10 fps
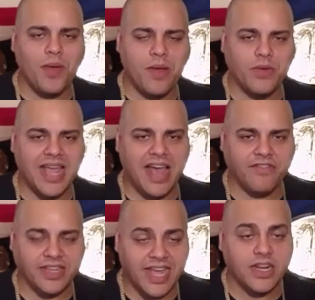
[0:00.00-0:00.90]
and we have,
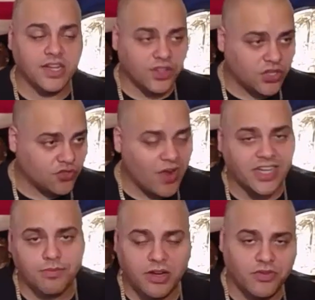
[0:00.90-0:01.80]
again, another
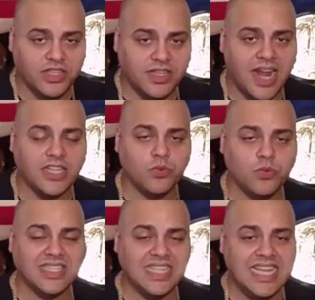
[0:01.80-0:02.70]
distraction by Chris Adonis,
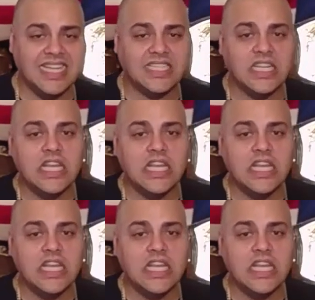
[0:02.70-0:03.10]
which leads